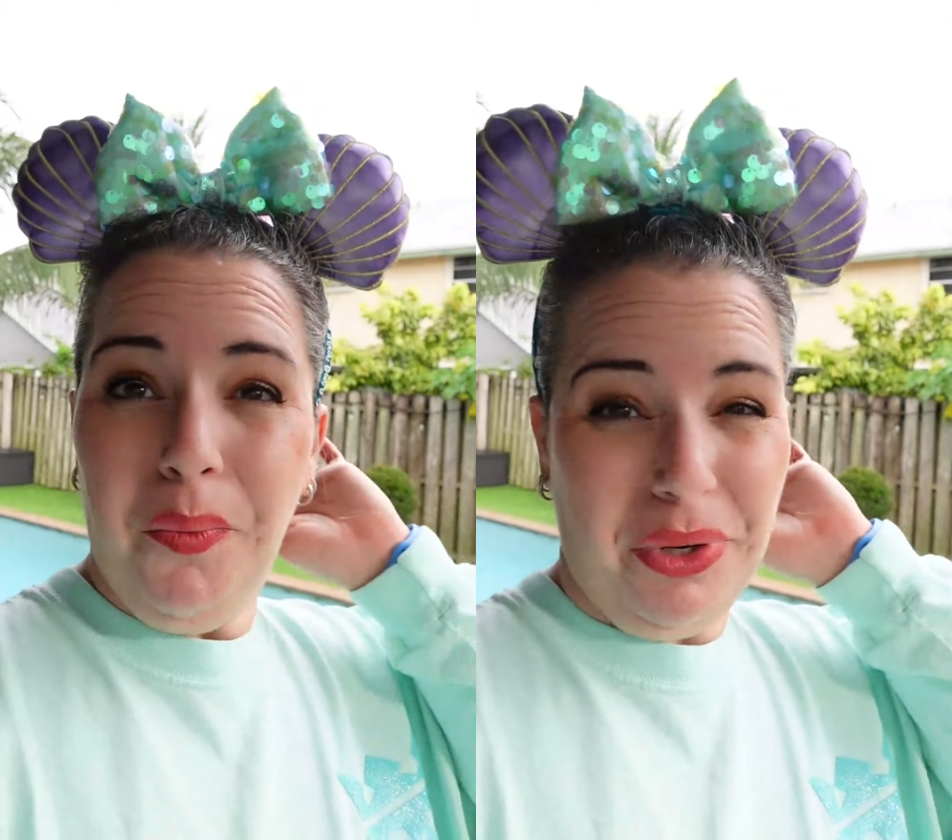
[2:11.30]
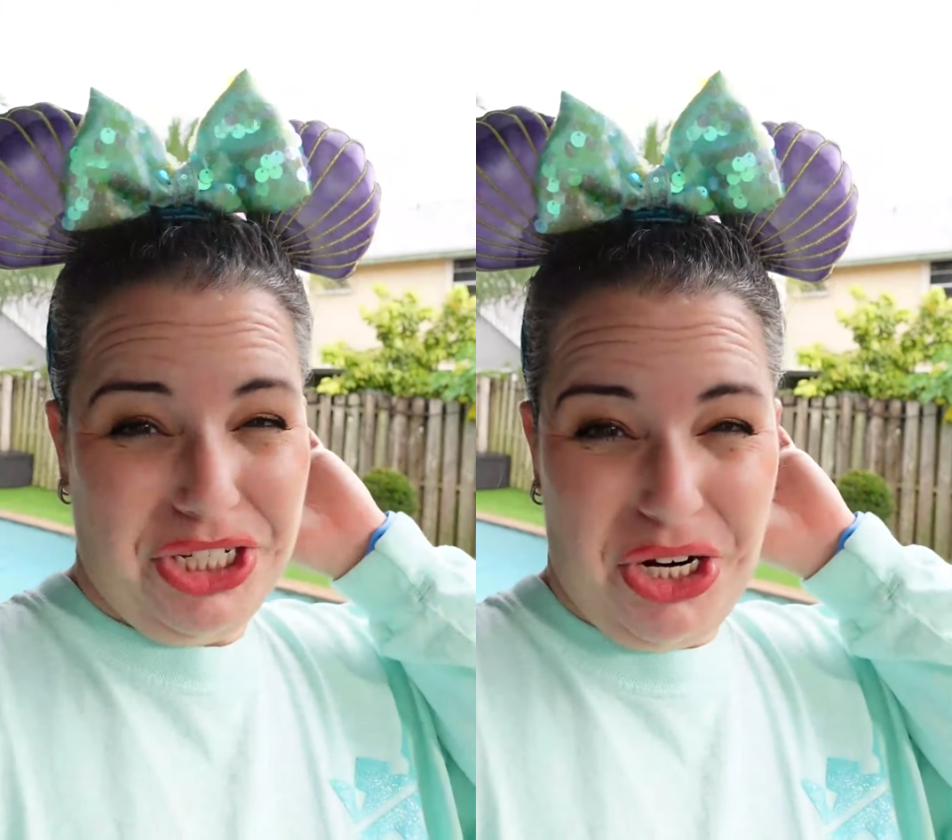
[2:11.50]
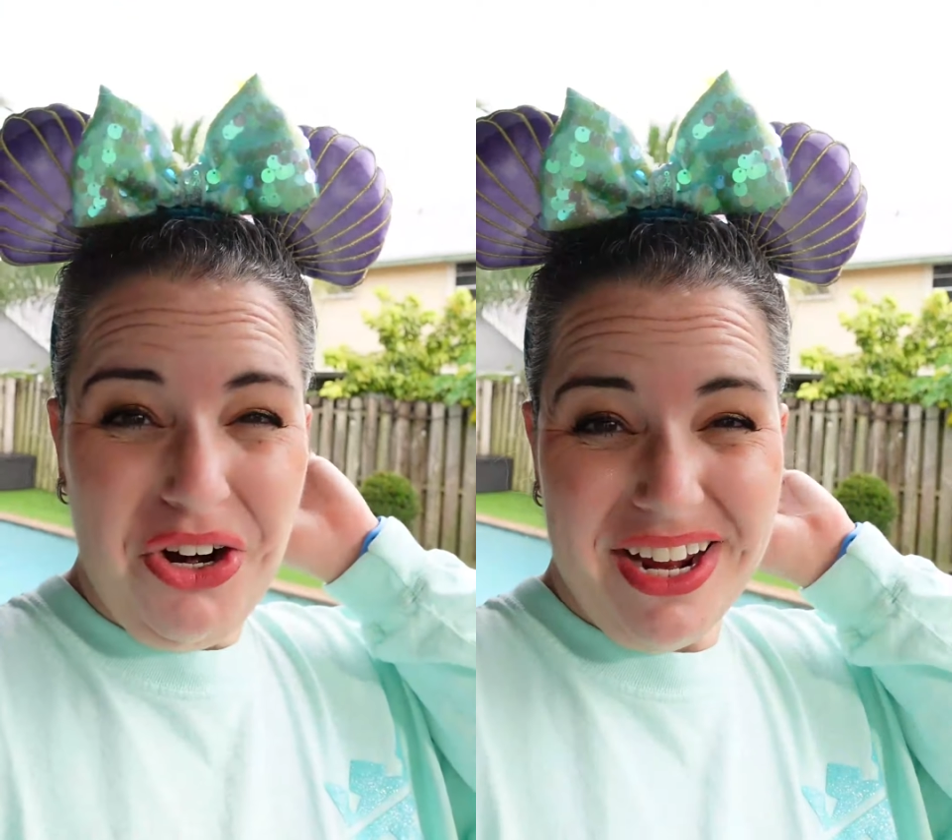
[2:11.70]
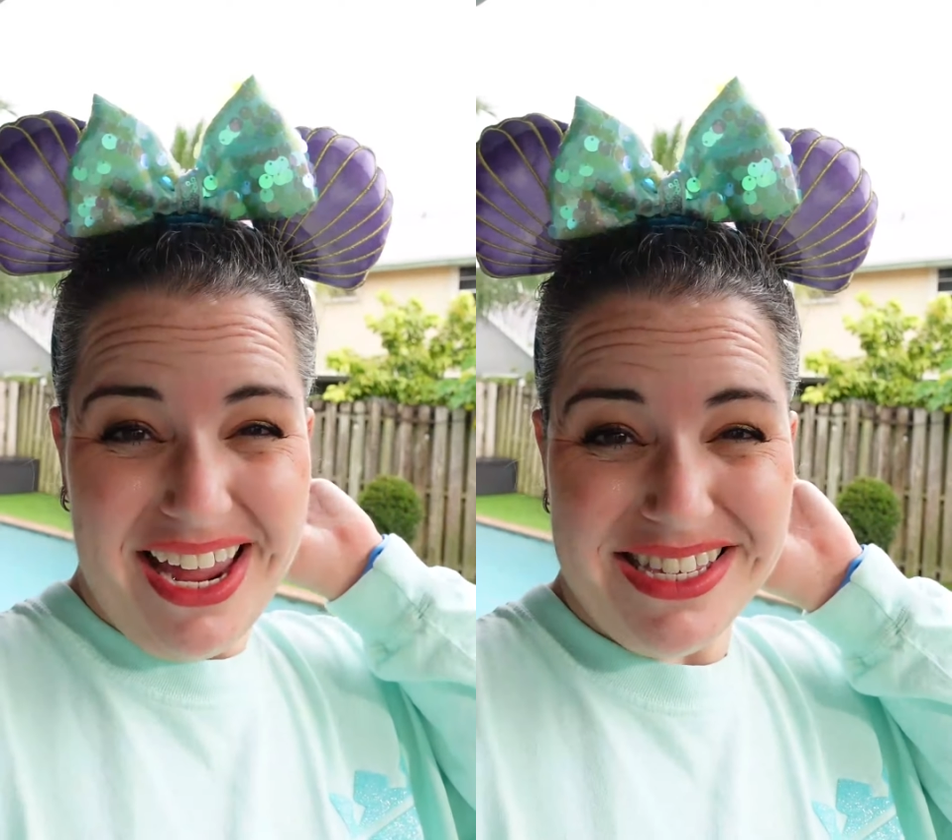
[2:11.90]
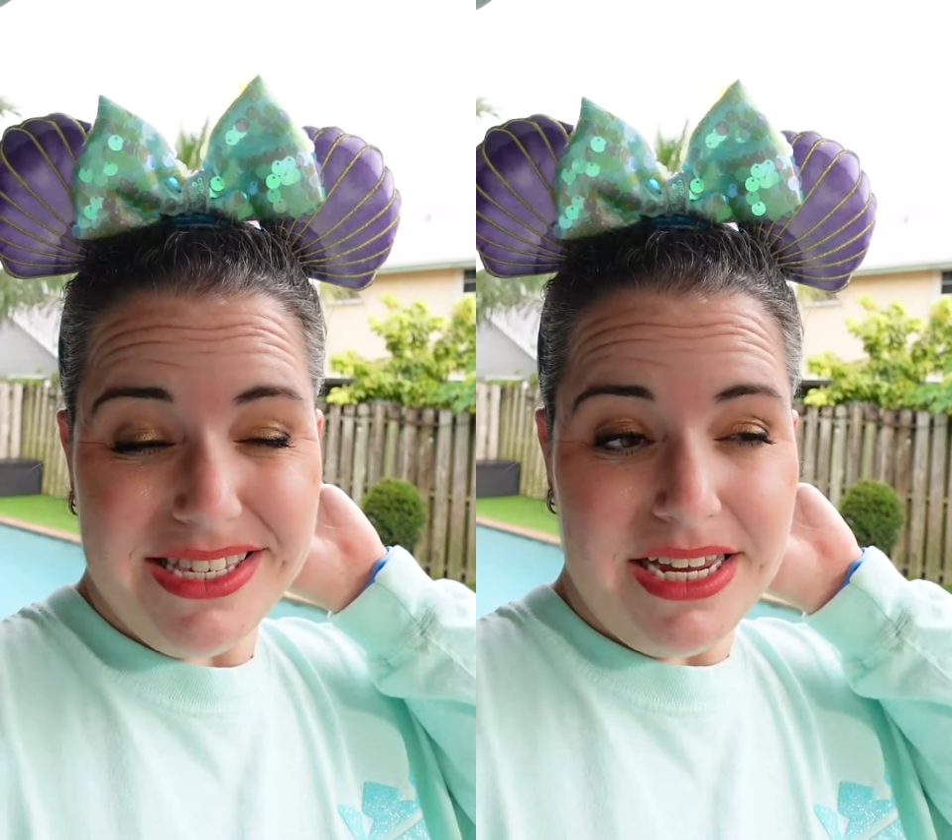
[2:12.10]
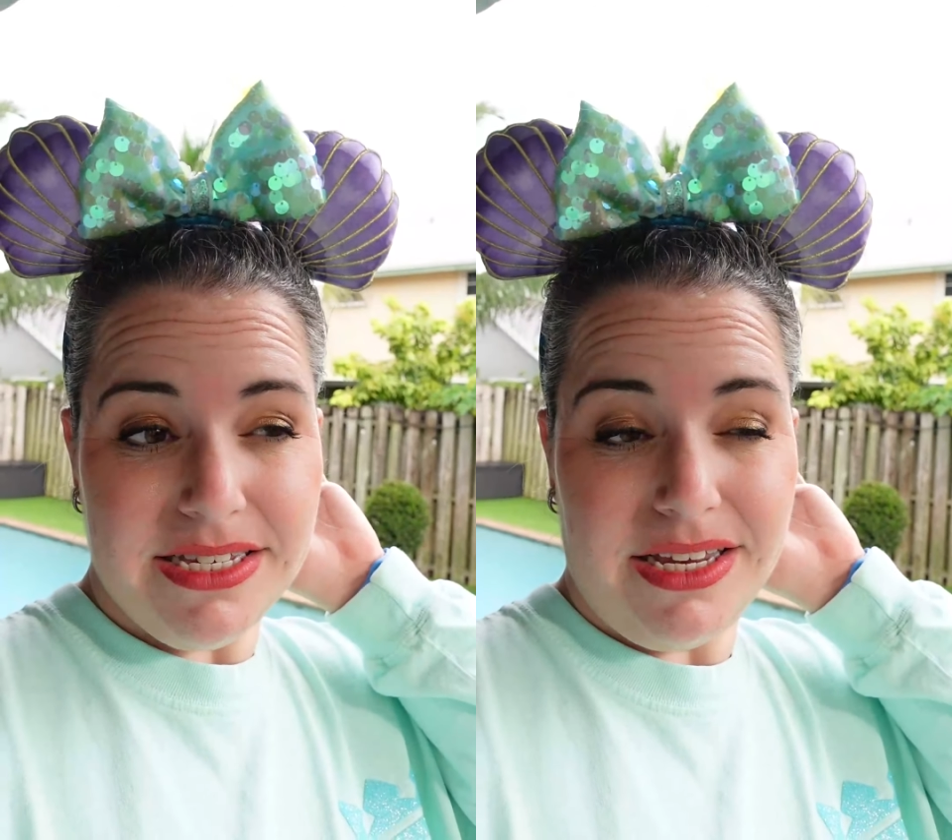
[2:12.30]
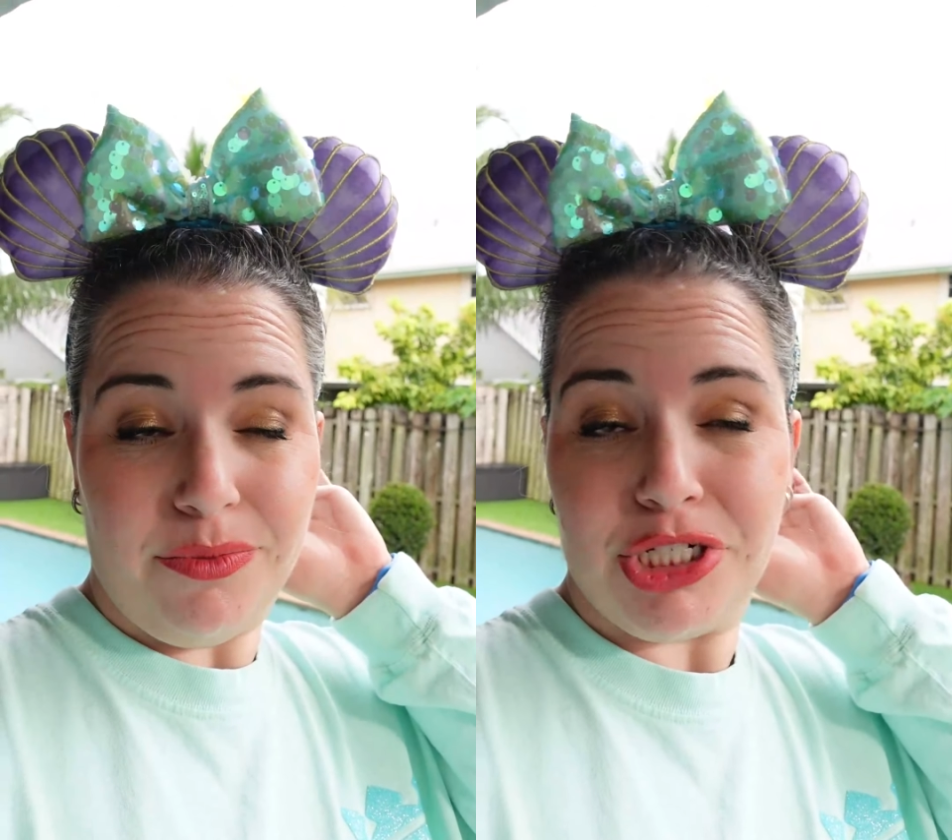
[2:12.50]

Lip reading: which is hurricane season,